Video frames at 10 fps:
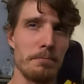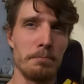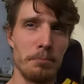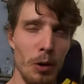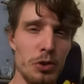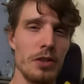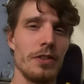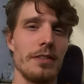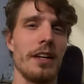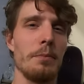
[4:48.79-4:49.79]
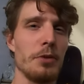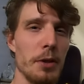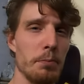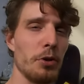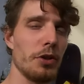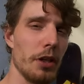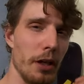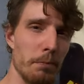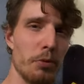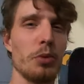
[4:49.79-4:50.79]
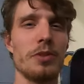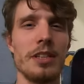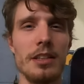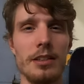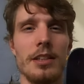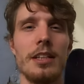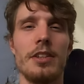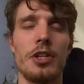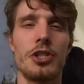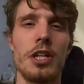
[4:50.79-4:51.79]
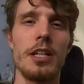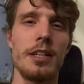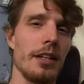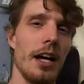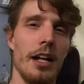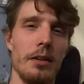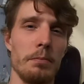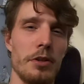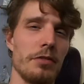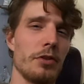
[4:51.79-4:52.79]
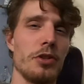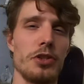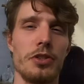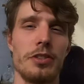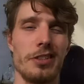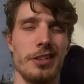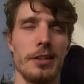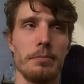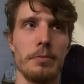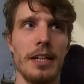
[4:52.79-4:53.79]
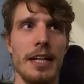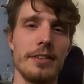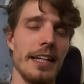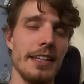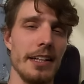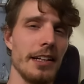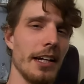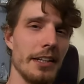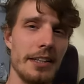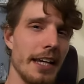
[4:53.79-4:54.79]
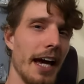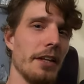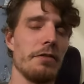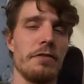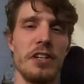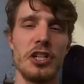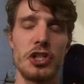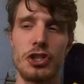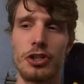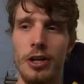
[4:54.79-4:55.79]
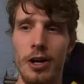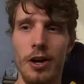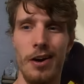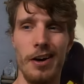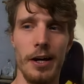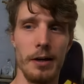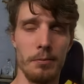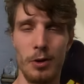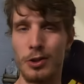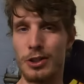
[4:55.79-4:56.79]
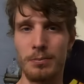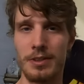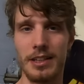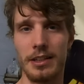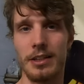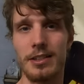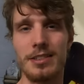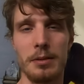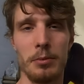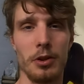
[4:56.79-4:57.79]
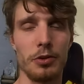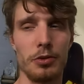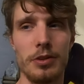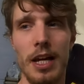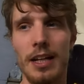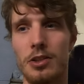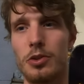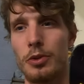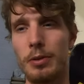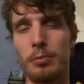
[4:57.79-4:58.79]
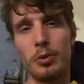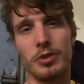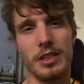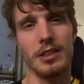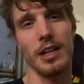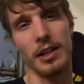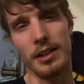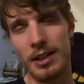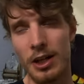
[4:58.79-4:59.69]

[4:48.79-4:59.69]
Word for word: most of the time not put a protein in the shake. I'll prefer just um, taking like canned fish um, or something uh, similar to that. So the protein I